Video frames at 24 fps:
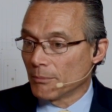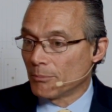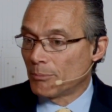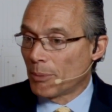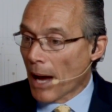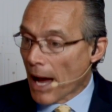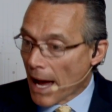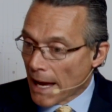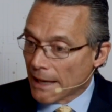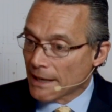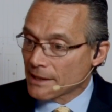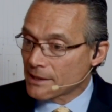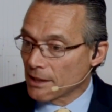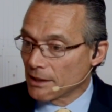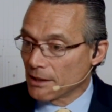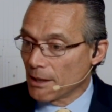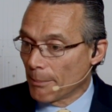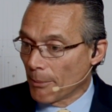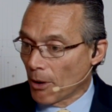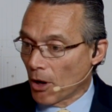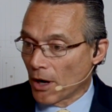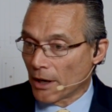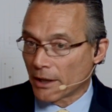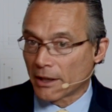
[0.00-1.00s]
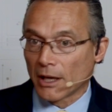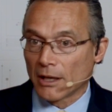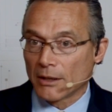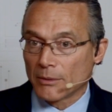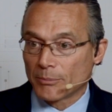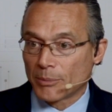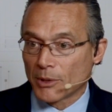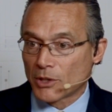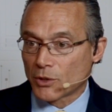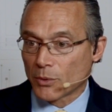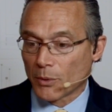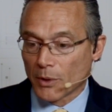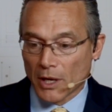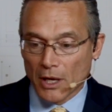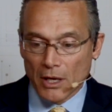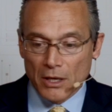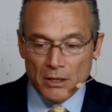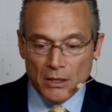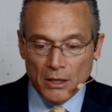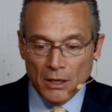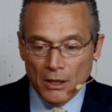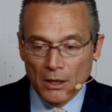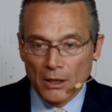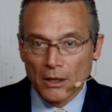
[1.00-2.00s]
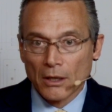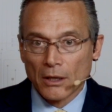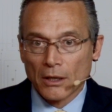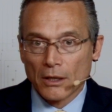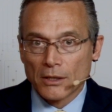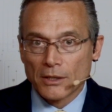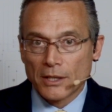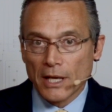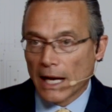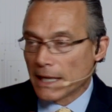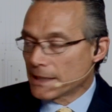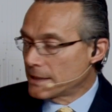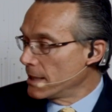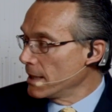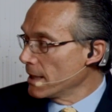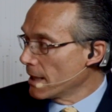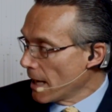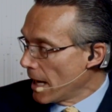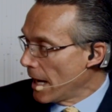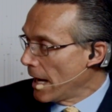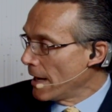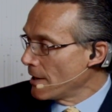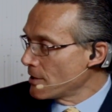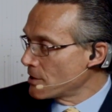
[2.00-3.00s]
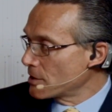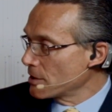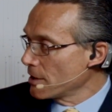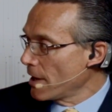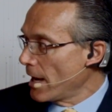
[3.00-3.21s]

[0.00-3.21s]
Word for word: bias in the market between the IT guys.